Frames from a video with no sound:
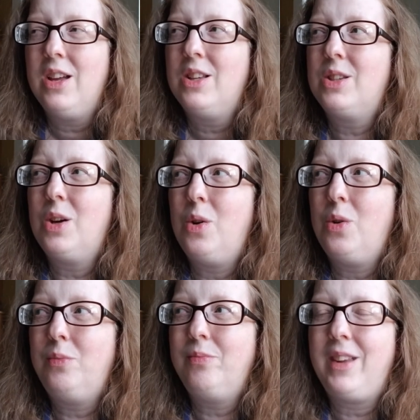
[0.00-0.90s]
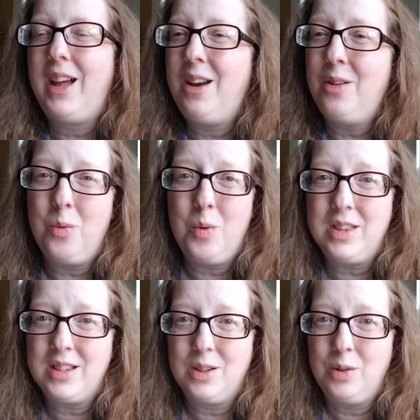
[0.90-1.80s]
So I don't know
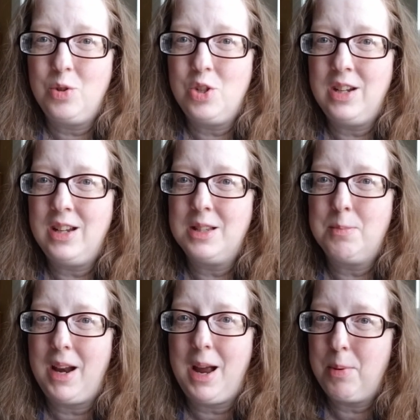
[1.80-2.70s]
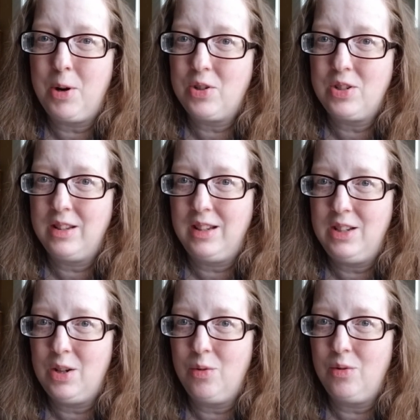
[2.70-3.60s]
what the solution is, but I personally
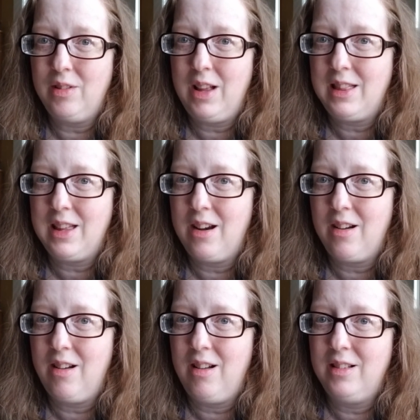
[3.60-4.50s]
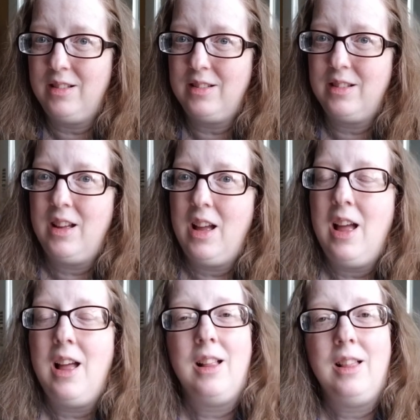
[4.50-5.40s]
don't like that at all.
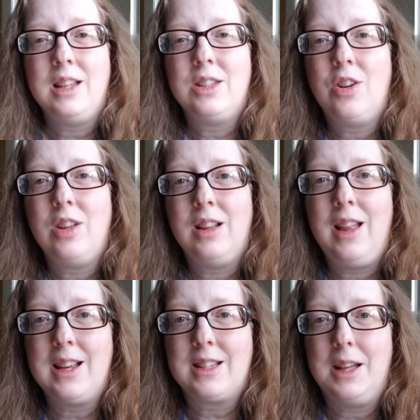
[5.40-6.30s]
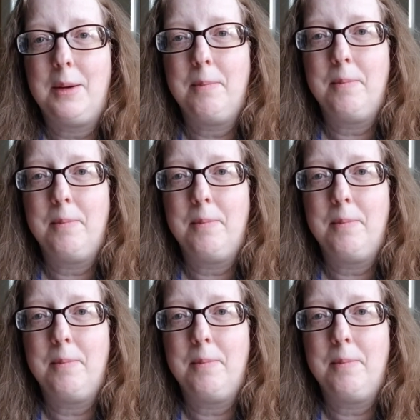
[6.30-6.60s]
Let's look at the last clip.